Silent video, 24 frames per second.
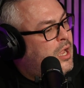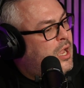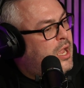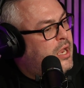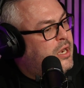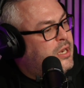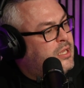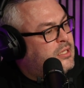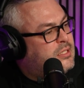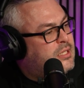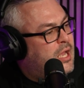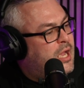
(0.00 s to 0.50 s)

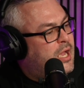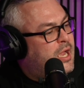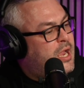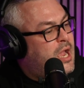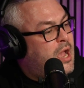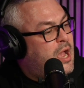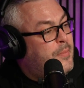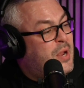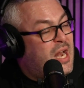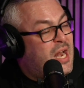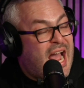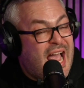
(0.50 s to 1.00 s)
And it's like,
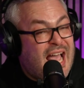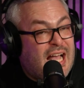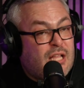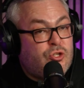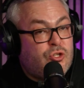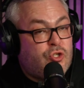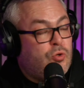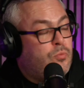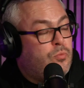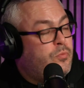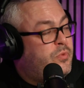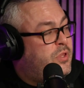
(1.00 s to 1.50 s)
I mean, I
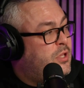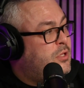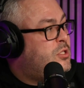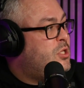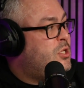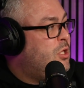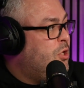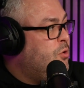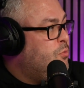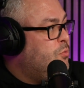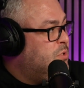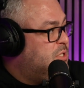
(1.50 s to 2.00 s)
had something
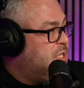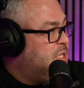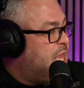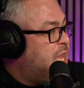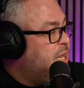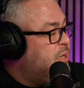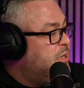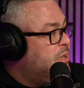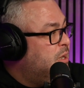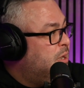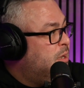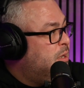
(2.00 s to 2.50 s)
to lose
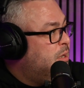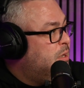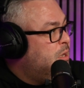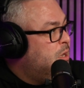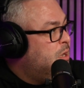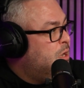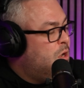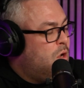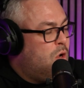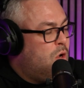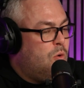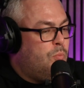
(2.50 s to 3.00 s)
then,
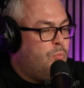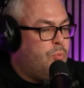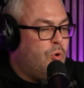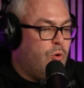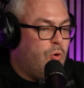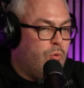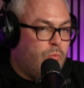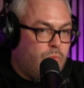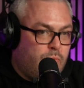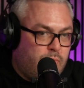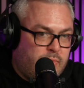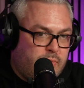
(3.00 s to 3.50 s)

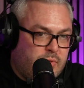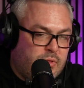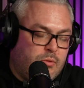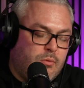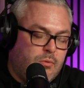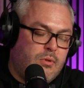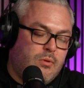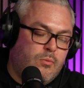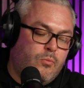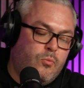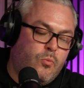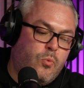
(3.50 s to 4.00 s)
but
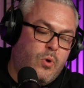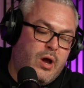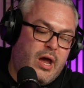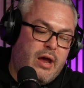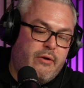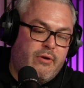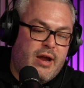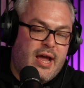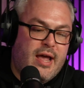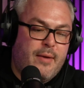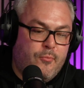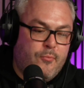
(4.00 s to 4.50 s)

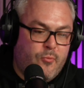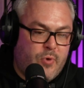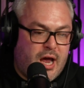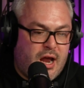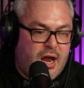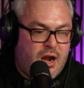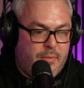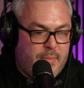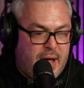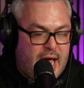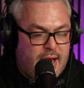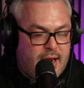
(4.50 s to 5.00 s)
where
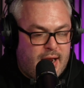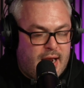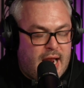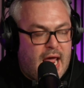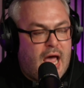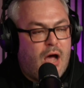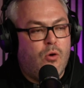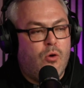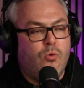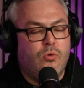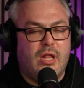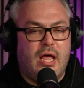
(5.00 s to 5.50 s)
I'm at
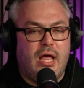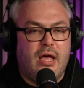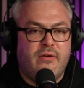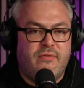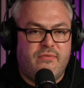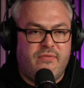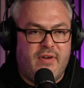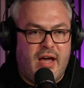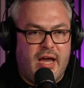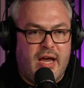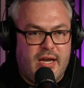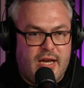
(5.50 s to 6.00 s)
now, like
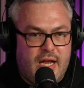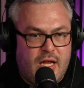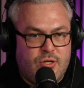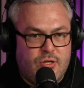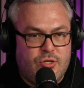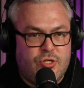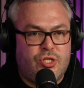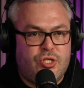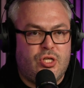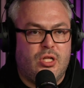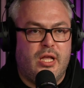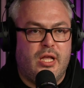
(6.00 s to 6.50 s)

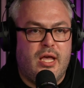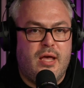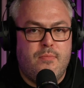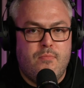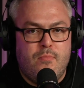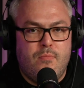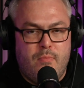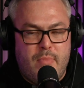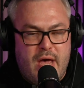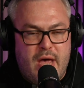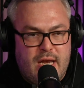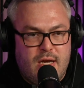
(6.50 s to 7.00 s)
financially,
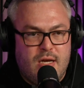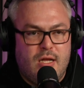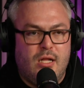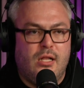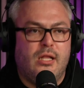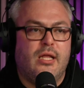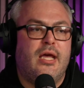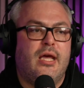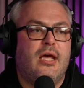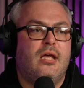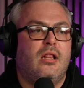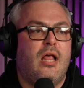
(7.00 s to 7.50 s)

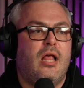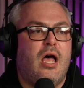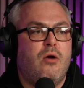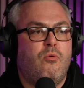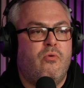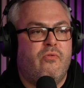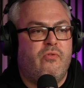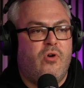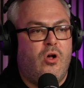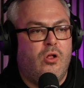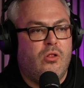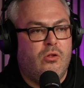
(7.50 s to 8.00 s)
mentally, like
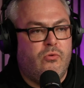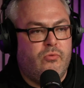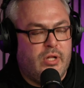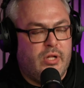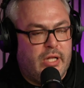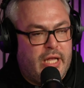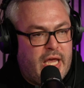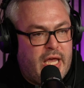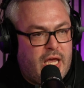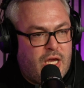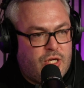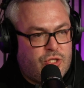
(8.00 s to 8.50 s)
with all the
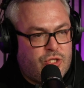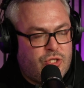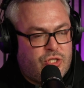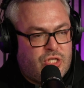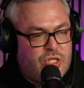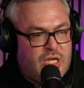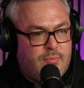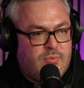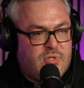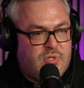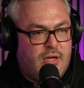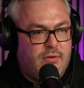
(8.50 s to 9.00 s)

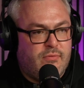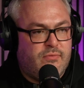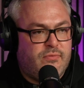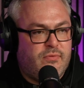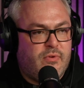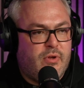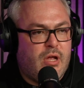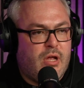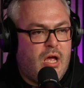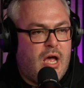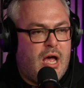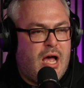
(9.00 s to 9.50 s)
relationships
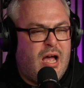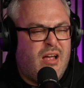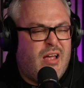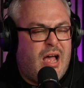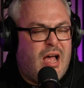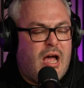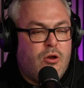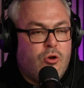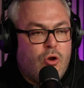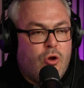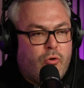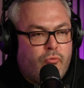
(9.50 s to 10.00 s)

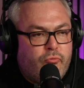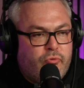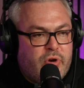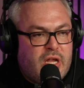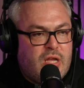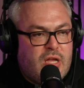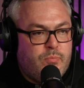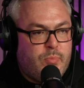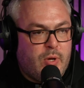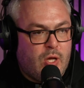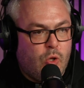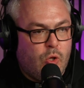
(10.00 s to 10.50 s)
I'm not
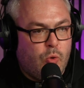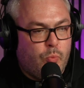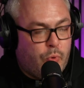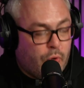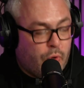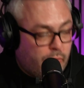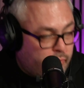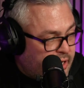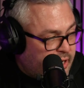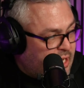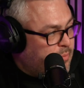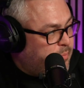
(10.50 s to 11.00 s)
rebuilt,
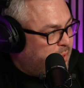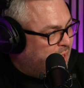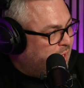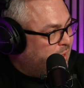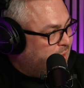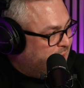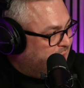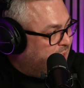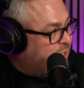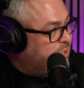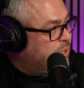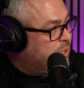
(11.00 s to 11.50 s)
but
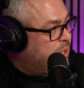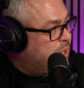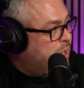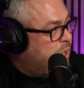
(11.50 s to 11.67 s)
rebuilding.